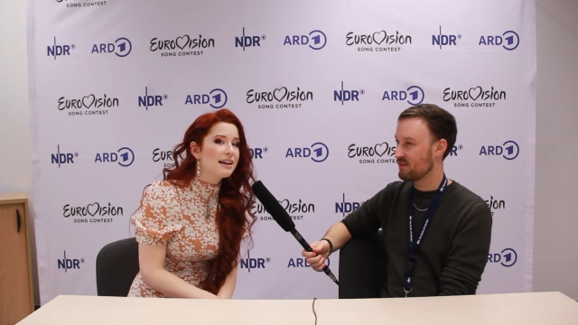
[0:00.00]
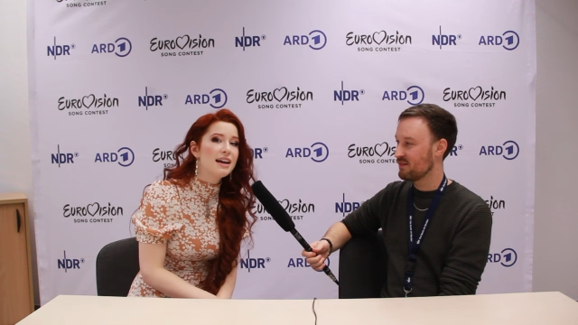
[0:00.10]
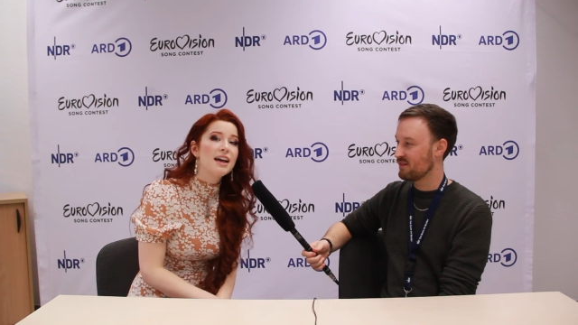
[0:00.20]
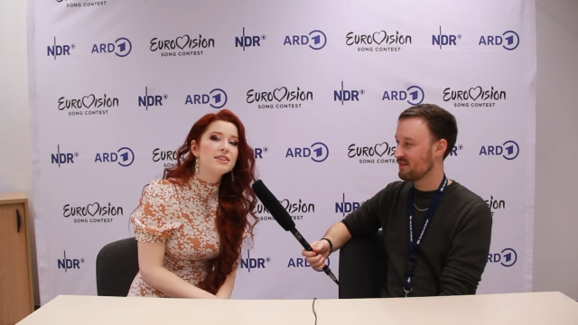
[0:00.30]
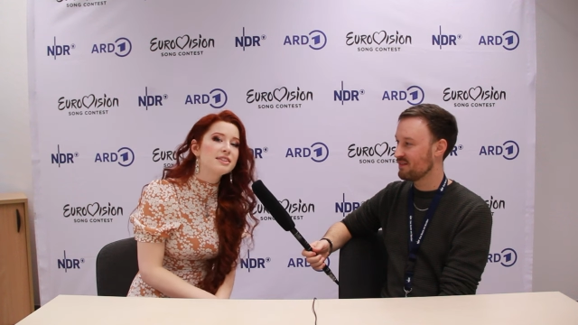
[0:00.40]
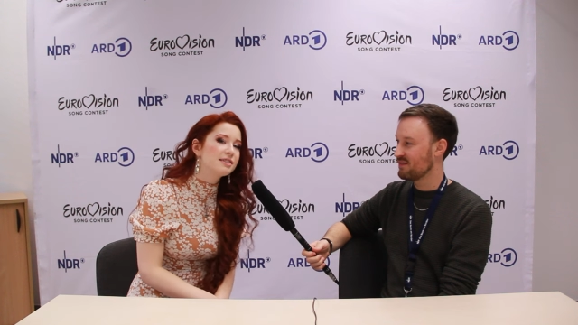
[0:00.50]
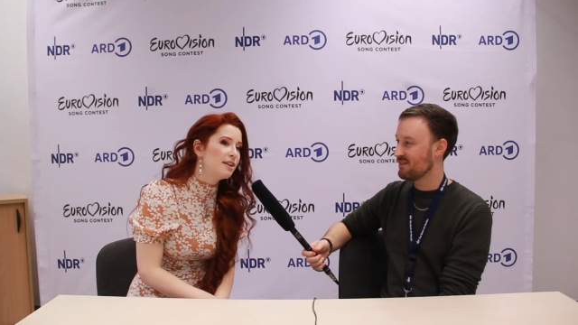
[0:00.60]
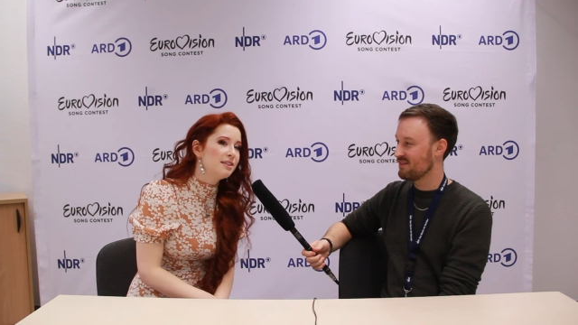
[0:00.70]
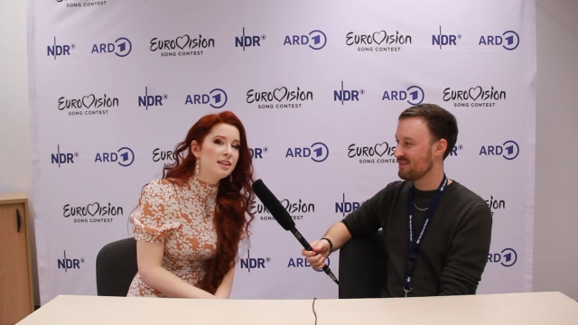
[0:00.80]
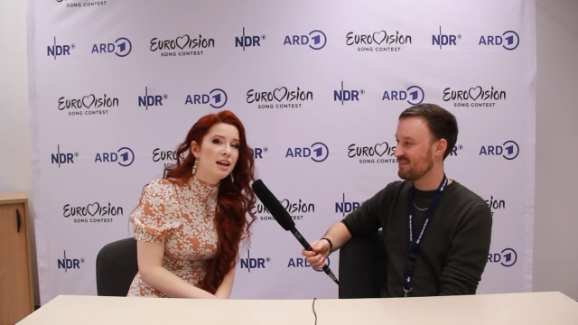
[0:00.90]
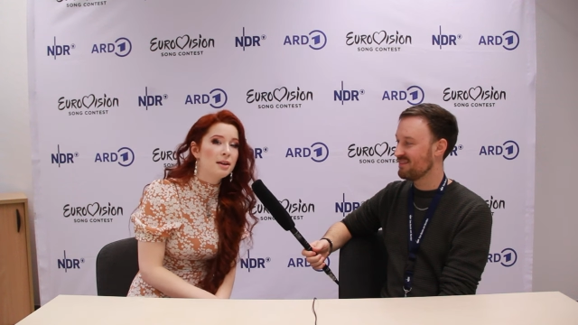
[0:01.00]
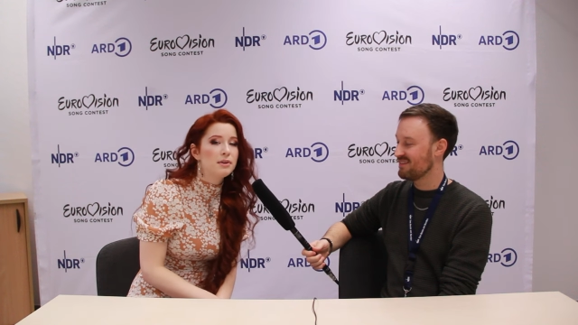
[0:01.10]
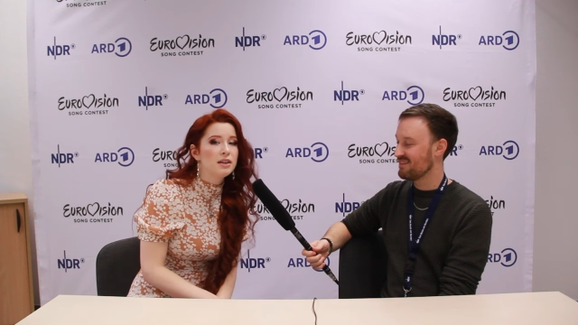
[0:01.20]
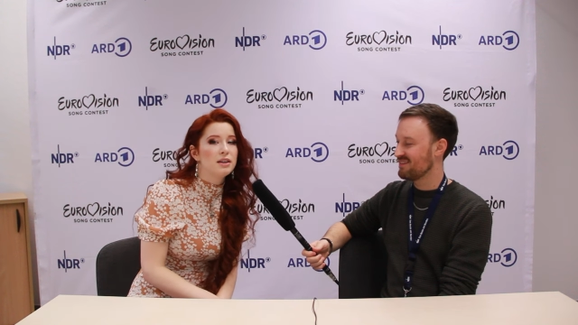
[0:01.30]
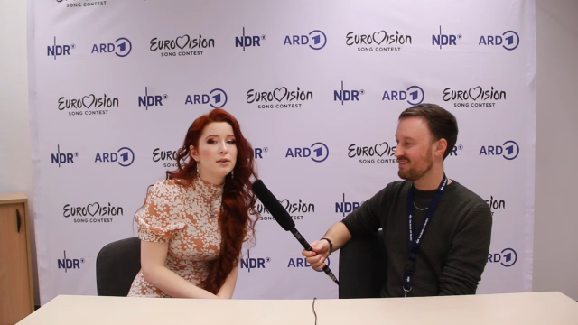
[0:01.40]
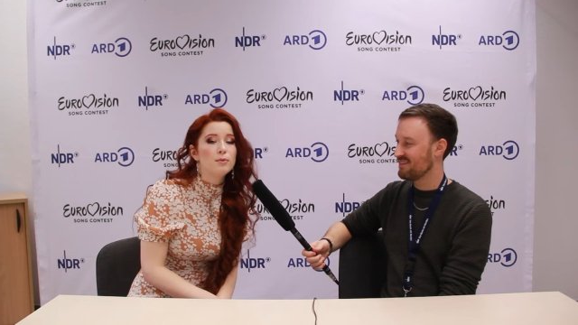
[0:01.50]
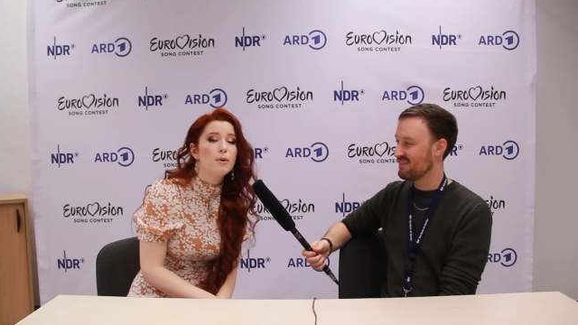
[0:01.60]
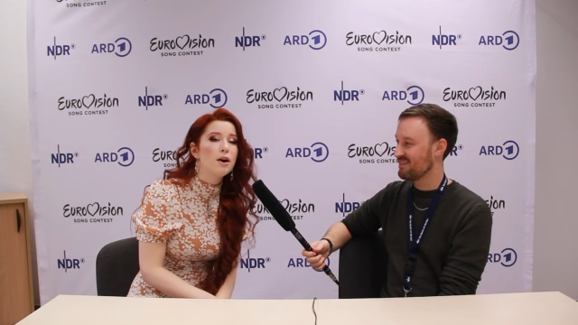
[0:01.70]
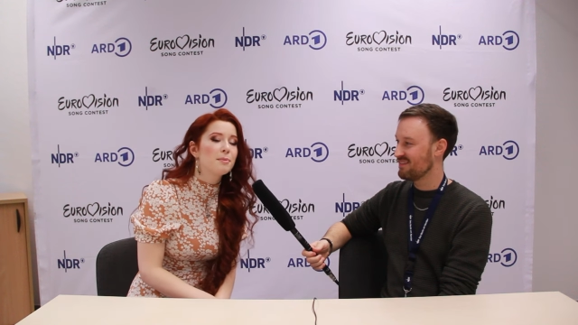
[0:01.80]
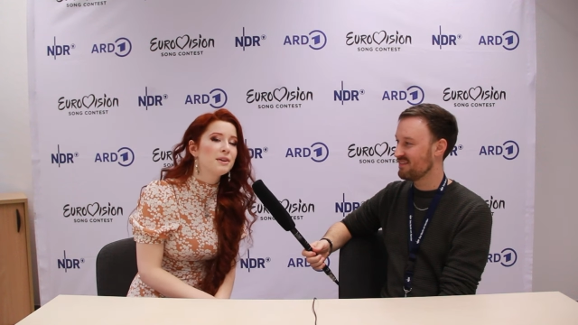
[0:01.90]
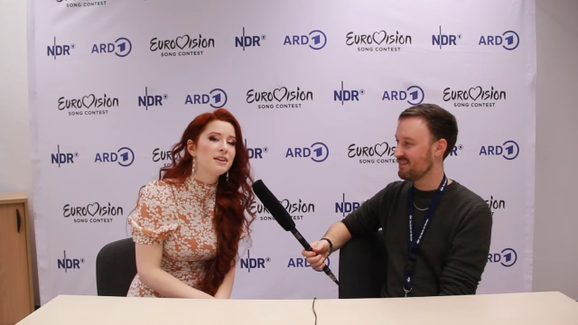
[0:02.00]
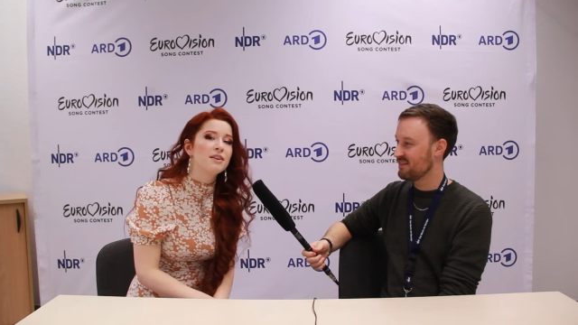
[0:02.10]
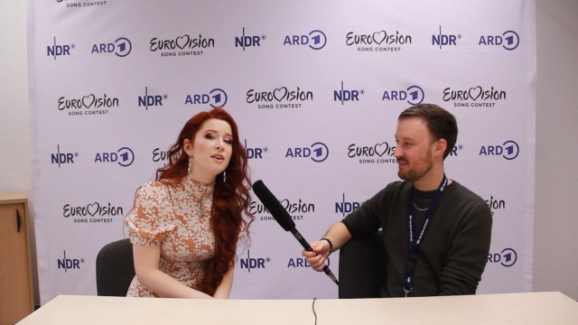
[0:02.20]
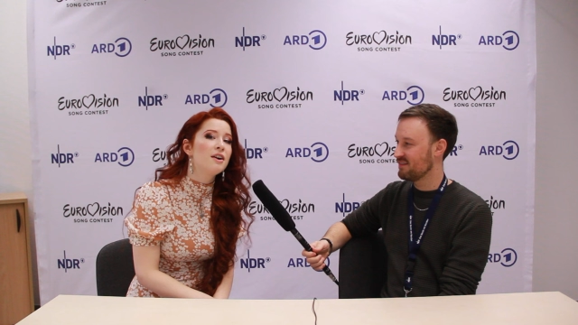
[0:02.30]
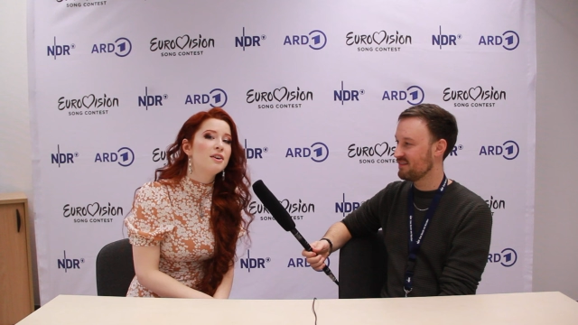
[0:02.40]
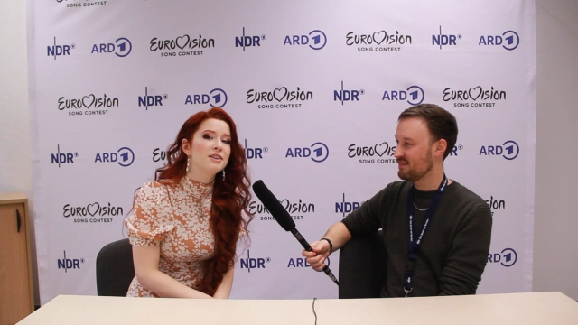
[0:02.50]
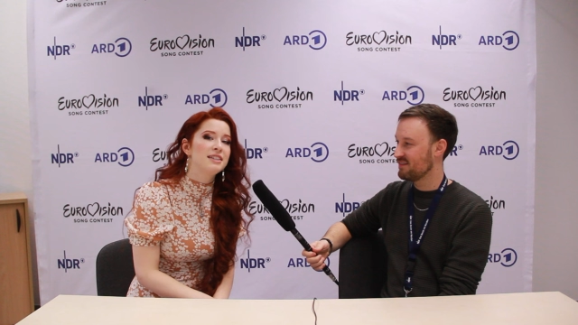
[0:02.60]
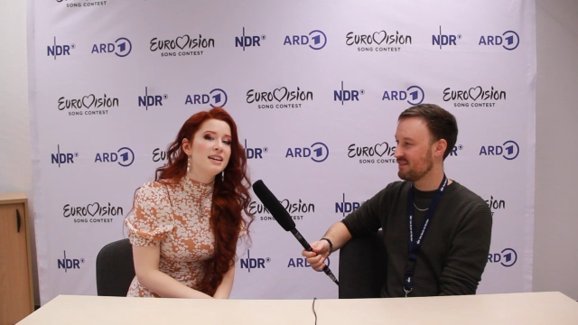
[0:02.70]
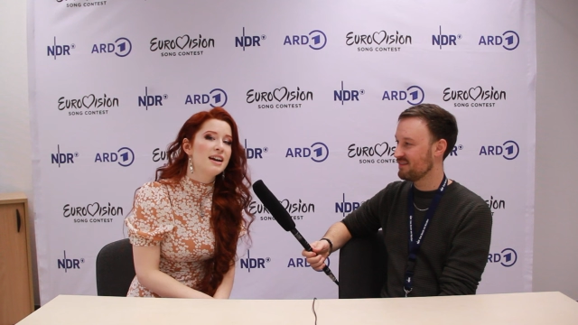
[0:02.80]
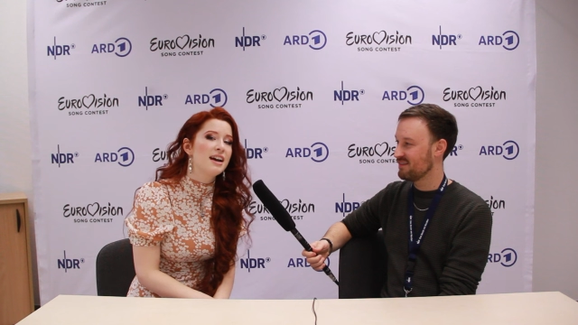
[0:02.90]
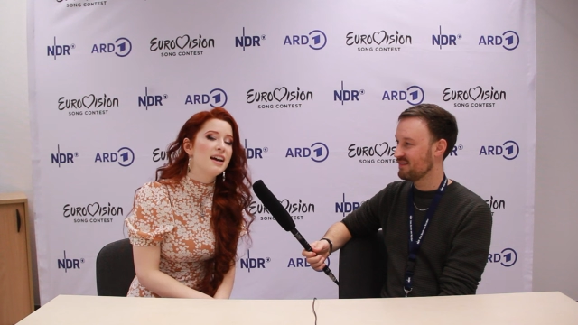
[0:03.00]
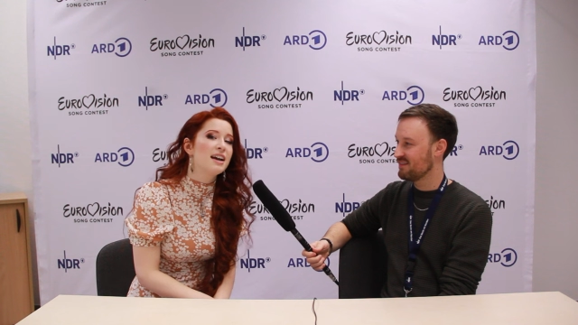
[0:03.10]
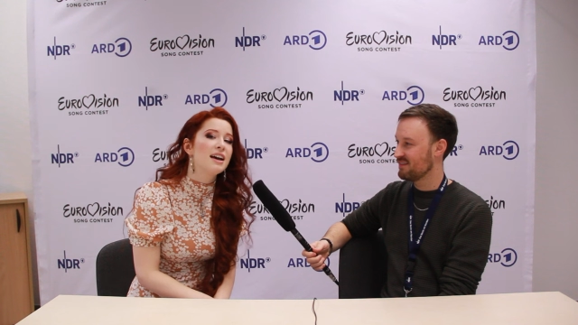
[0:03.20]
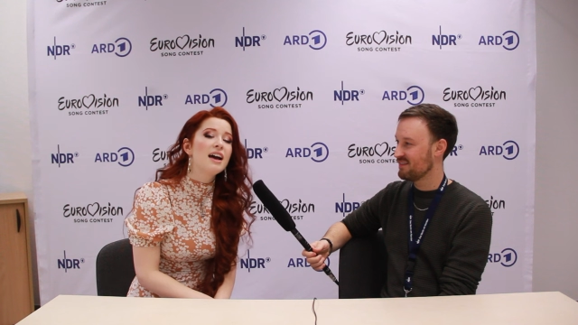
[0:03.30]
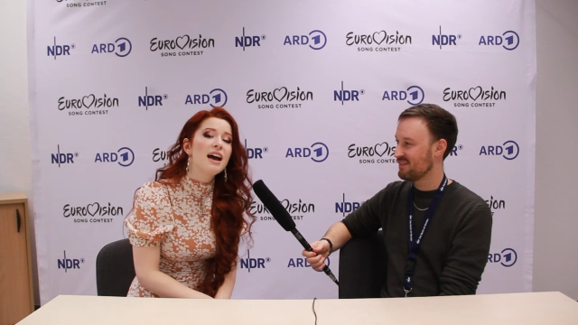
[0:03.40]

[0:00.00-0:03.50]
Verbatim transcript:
Speaker 1: and the sunlight be warming your day.